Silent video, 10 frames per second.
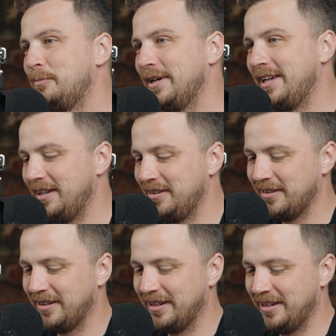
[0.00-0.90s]
but he's
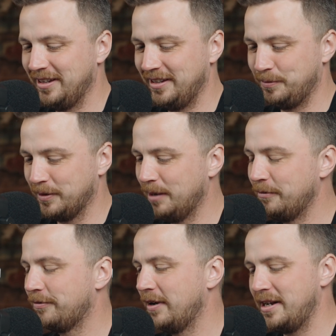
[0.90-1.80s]
become a
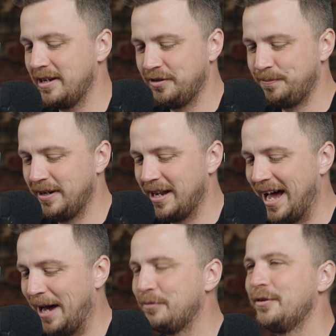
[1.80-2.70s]
friend, and it's been an
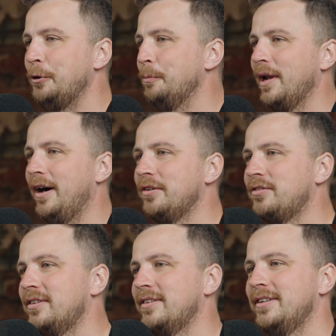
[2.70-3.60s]
absolute
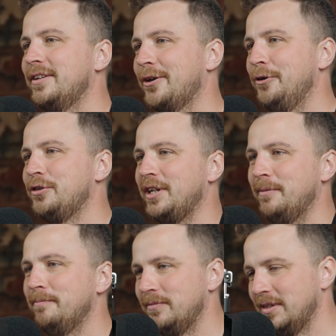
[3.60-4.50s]
blast coaching
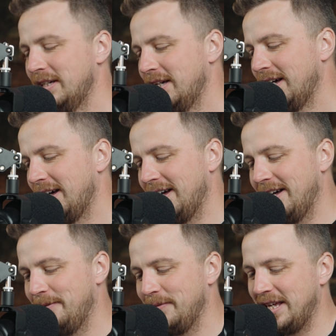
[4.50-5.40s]
him.
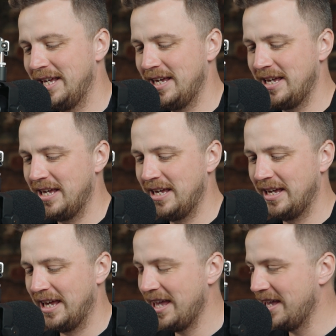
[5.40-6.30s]

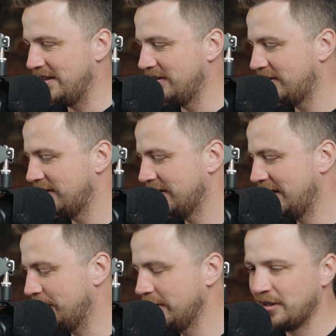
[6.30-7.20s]
He
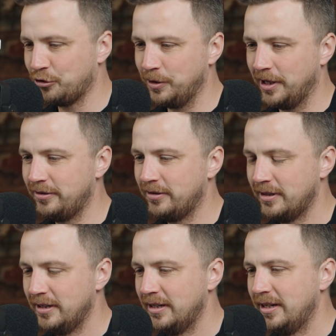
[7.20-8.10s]
got in touch with us.
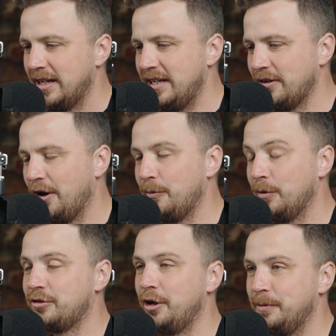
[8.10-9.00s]
He
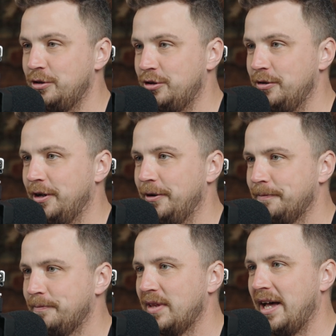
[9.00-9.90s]
wants to open a studio,
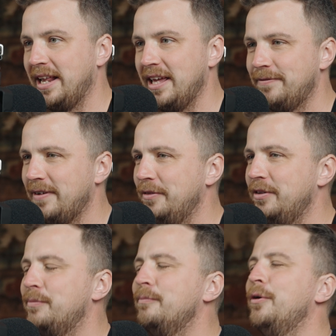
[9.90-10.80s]
and he had found
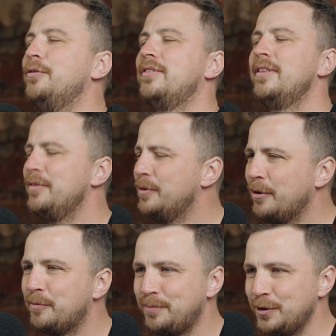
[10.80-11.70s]
the
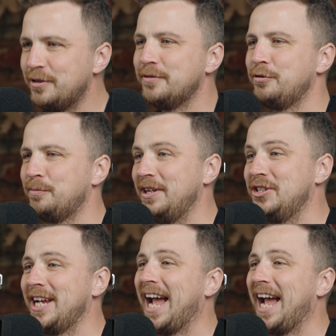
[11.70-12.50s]
most beautiful space. Jake,